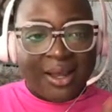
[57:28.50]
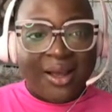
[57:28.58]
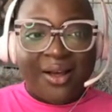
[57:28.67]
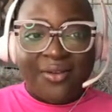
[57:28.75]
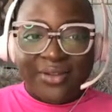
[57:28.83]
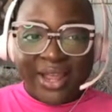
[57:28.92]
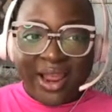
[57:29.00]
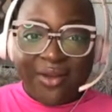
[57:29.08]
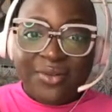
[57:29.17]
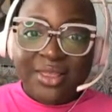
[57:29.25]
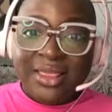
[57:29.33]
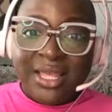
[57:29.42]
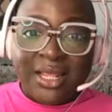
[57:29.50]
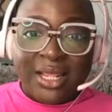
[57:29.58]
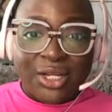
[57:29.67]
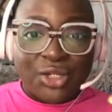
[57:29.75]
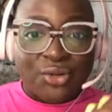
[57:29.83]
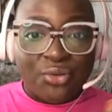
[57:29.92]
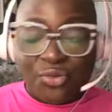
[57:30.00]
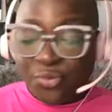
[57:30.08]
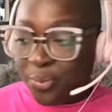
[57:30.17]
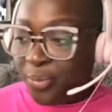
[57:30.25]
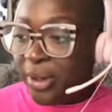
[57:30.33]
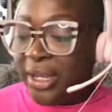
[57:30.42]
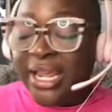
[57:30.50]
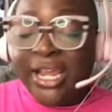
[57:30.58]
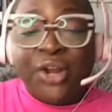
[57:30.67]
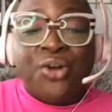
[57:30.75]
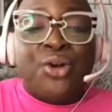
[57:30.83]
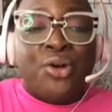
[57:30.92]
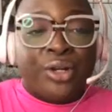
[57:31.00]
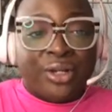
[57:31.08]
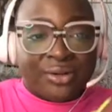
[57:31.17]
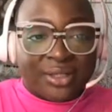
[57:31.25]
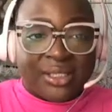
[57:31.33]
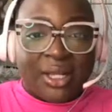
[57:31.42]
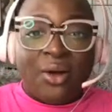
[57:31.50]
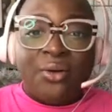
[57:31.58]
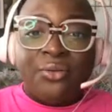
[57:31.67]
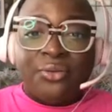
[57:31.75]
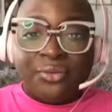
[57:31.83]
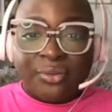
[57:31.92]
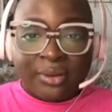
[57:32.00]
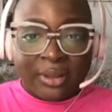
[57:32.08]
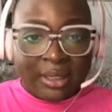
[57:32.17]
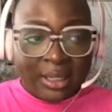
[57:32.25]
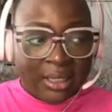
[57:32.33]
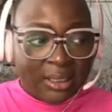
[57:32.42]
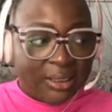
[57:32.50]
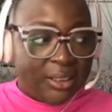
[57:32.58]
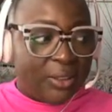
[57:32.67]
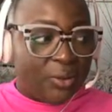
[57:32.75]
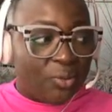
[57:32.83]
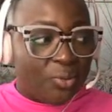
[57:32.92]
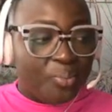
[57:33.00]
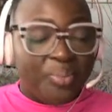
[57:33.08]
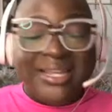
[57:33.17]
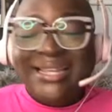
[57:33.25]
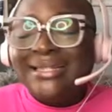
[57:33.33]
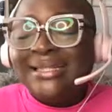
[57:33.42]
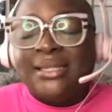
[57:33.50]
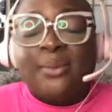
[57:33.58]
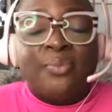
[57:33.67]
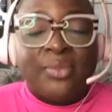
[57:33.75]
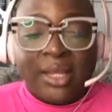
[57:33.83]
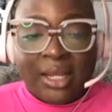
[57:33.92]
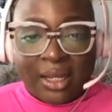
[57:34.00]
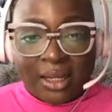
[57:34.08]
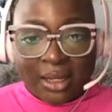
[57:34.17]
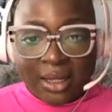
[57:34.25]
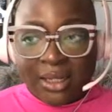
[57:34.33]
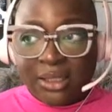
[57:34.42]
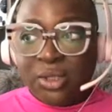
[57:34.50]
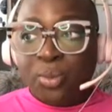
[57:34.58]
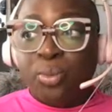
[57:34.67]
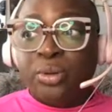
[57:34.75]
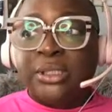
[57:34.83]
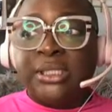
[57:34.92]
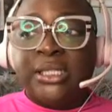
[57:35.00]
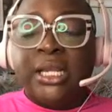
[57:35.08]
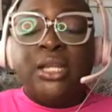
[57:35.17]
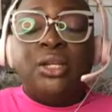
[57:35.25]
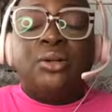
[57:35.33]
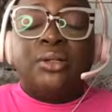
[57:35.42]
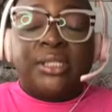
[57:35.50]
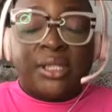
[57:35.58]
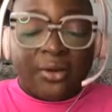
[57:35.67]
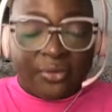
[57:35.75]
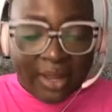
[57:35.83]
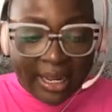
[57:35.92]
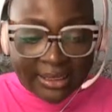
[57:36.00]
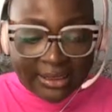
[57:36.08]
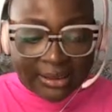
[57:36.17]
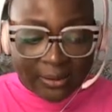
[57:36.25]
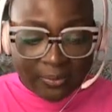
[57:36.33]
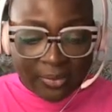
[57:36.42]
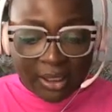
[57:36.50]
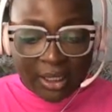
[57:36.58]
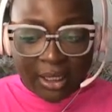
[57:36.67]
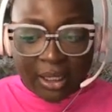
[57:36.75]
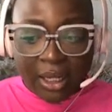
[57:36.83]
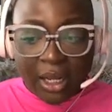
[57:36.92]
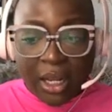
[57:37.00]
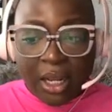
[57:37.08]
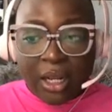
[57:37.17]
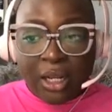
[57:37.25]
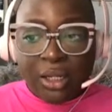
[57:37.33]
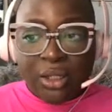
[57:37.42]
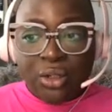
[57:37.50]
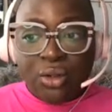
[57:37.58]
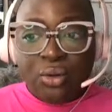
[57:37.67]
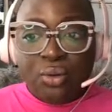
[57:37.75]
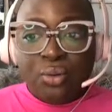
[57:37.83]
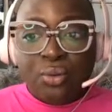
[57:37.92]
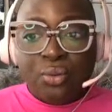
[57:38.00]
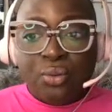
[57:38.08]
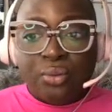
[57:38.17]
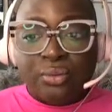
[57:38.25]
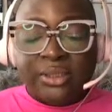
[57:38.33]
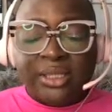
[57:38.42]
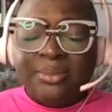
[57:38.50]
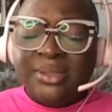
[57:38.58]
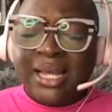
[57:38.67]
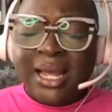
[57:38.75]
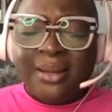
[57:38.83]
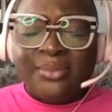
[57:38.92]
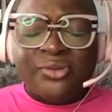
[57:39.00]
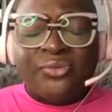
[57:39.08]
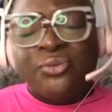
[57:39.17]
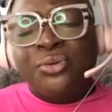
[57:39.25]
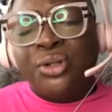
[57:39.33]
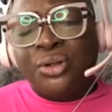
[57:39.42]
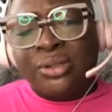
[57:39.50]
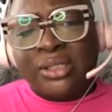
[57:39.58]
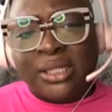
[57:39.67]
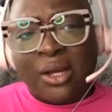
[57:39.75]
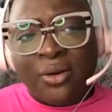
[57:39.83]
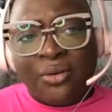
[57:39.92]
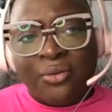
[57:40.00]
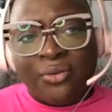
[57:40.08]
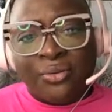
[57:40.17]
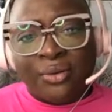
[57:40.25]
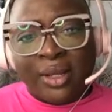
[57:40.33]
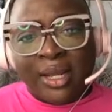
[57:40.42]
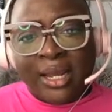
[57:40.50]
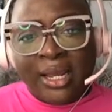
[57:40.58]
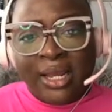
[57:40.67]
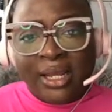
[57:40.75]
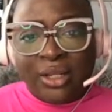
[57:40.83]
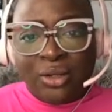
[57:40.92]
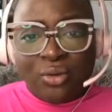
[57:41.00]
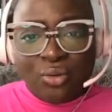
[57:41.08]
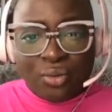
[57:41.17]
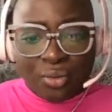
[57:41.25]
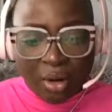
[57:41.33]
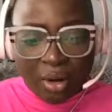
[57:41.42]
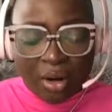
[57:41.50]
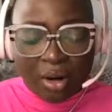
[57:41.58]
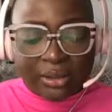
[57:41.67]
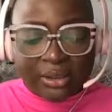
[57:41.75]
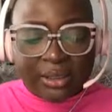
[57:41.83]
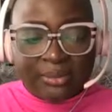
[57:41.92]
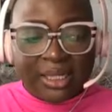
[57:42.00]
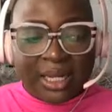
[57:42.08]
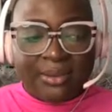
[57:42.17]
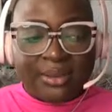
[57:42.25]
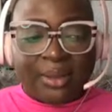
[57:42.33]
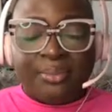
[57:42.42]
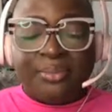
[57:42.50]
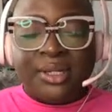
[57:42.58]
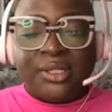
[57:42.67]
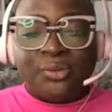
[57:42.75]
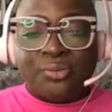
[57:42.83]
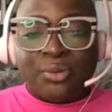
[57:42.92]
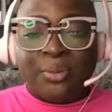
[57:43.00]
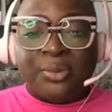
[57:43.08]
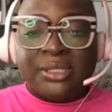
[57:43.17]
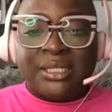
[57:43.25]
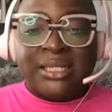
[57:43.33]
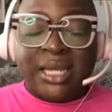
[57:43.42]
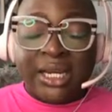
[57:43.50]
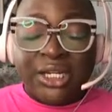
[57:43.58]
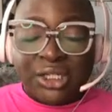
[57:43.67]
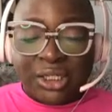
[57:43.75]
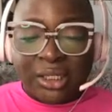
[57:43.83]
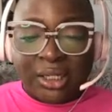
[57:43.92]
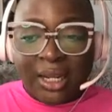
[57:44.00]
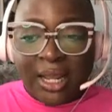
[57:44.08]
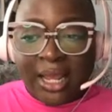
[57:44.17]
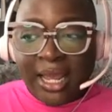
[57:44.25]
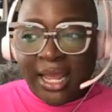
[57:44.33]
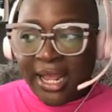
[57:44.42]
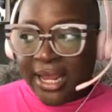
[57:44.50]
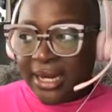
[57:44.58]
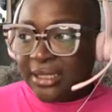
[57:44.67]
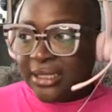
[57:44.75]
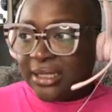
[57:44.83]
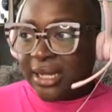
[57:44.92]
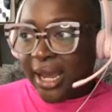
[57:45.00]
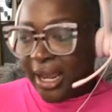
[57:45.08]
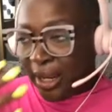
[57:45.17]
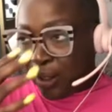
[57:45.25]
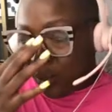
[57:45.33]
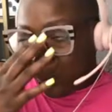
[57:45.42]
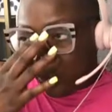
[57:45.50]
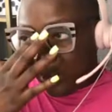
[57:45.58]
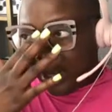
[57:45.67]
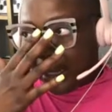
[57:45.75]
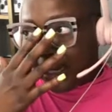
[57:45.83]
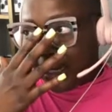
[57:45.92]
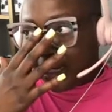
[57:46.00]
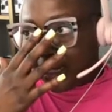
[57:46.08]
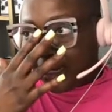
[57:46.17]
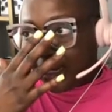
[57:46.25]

of everything that you've layered on yourself to be something, to present yourself as something, you sometimes fool yourself. You are sometimes a misrepresentation. And it's like when